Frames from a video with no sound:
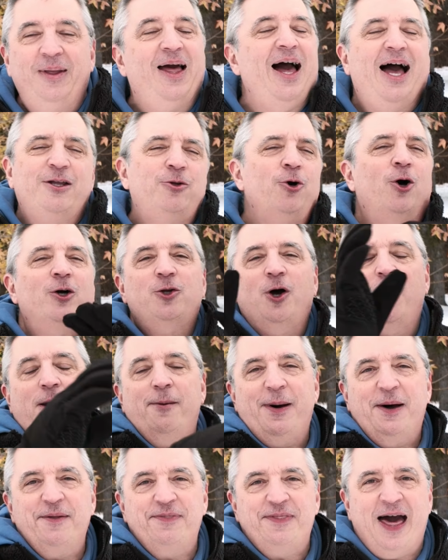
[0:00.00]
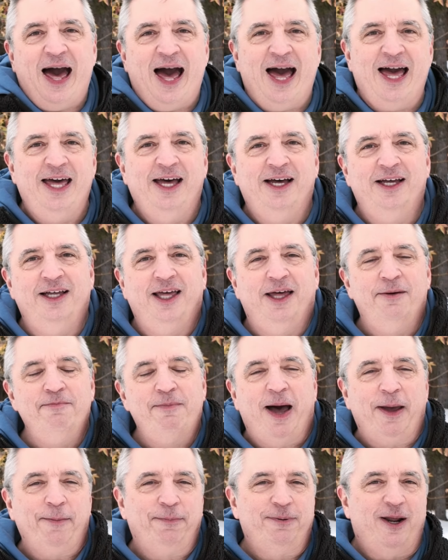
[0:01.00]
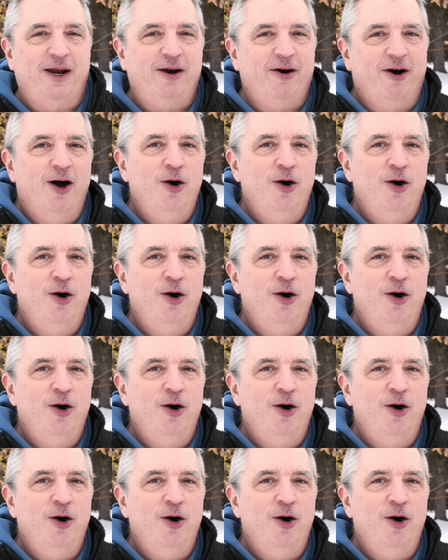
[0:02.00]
I talked all about that in my Player